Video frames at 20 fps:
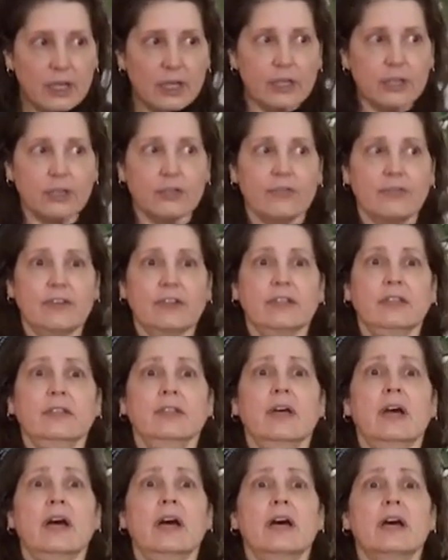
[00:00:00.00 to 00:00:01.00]
You feel a
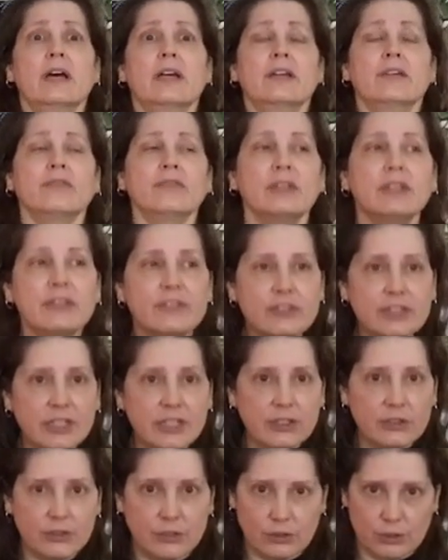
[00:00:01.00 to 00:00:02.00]
lot of lifting
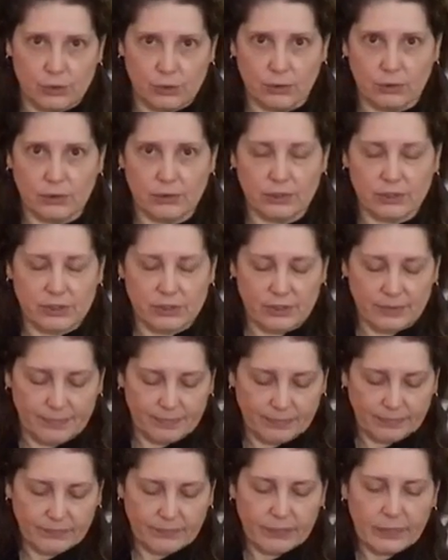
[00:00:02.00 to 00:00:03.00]
in your shoulders.
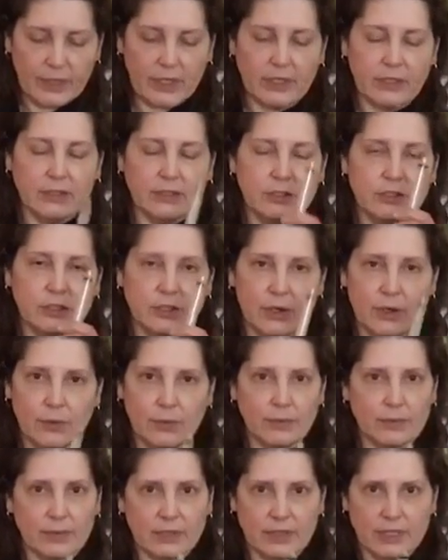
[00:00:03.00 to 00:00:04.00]

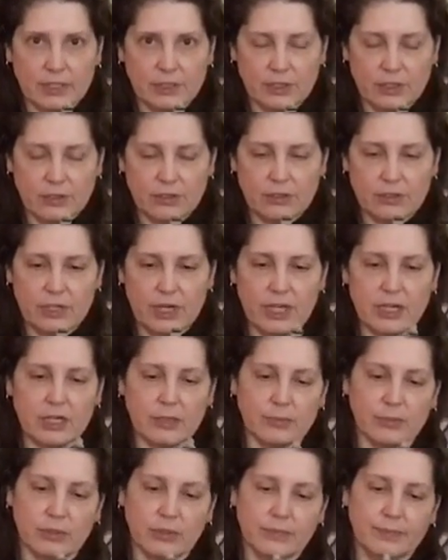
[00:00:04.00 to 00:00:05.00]
So that's
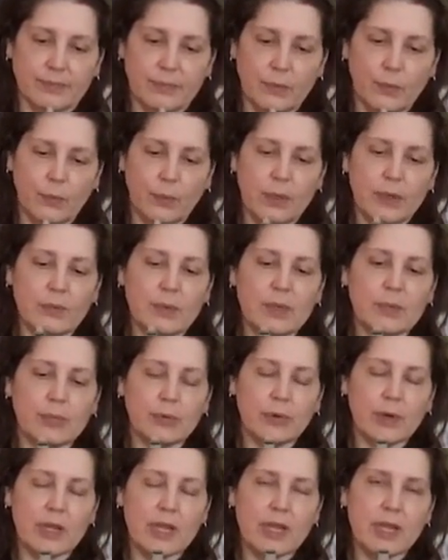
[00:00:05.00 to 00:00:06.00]
understandable. When we
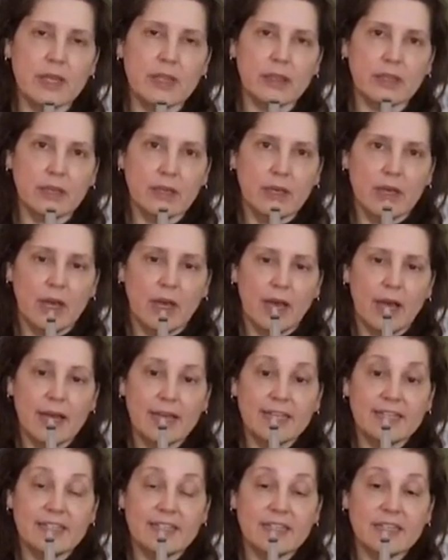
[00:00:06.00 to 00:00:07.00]
breathe,
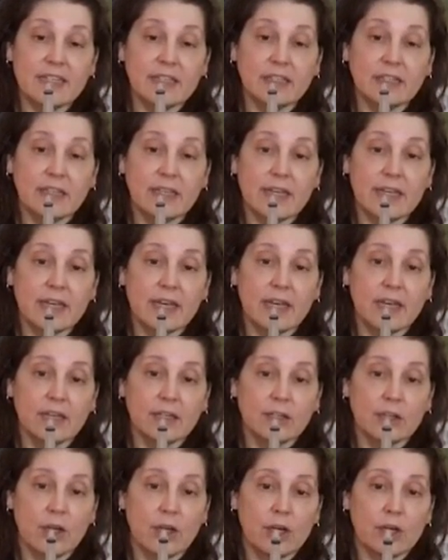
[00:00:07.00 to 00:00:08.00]
ideally,
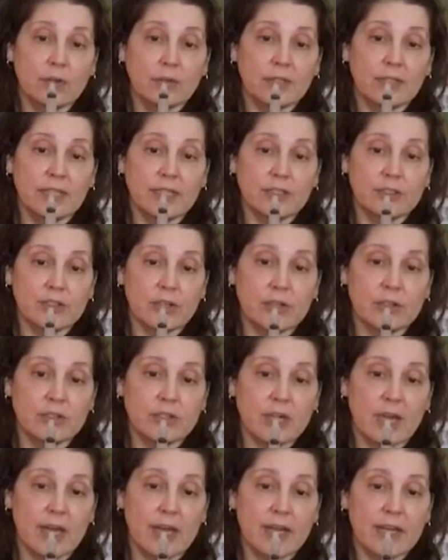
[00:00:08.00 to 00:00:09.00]
not only is our
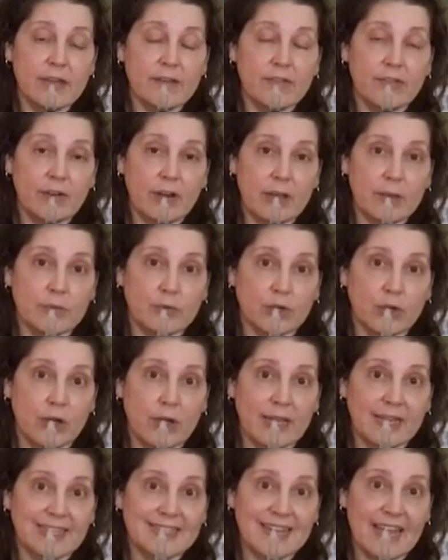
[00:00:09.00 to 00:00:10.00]
diaphragm
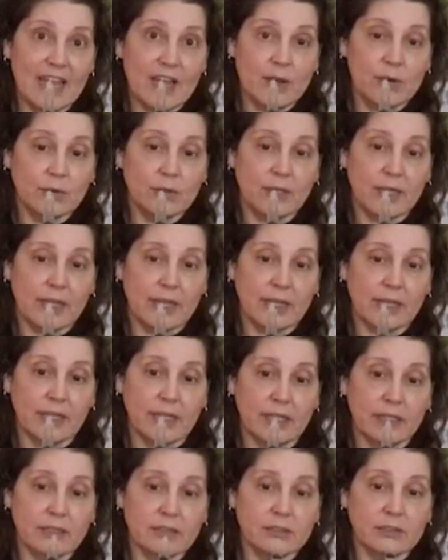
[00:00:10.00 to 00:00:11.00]
drawing down like
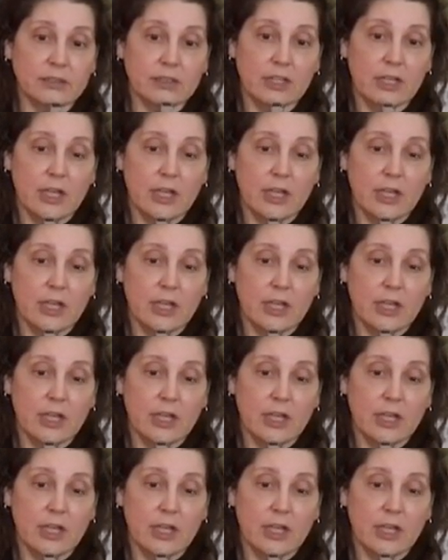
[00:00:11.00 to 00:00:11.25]
this,